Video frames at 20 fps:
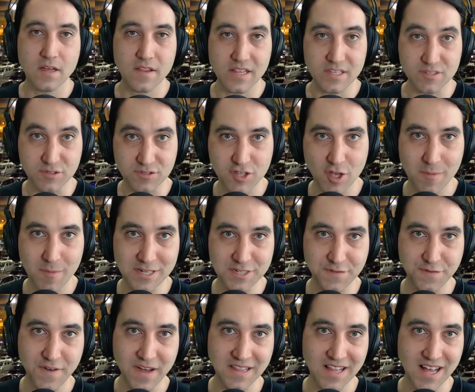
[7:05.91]
This was so much
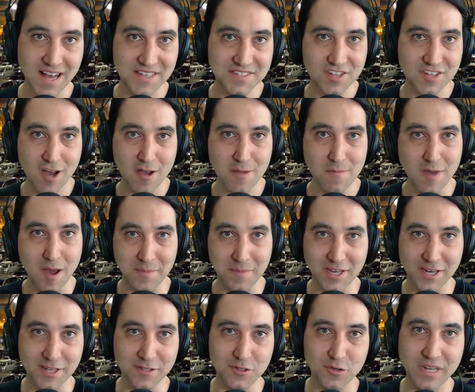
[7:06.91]
fun last time, I'm
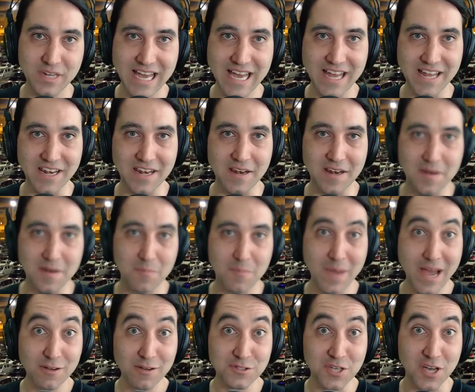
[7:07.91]
gonna do it again.
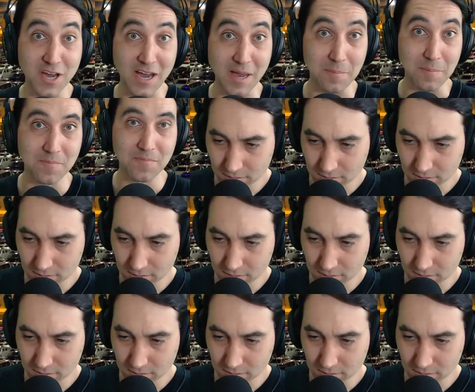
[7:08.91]
Mail time.